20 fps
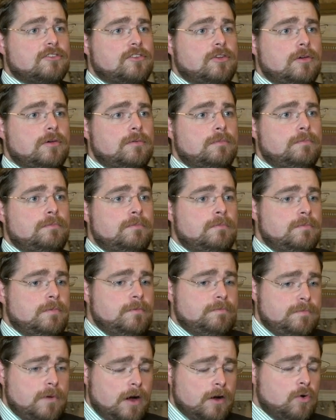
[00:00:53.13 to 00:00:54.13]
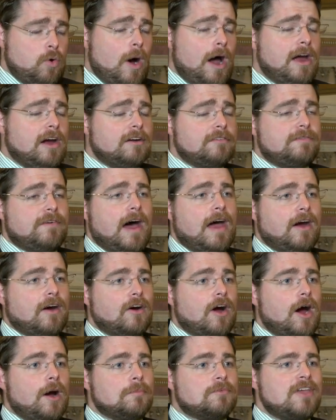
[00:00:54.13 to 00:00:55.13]
to acquire
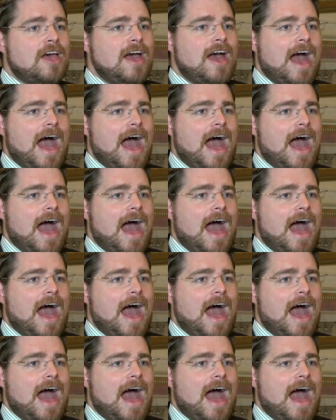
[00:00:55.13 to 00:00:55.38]
firearms.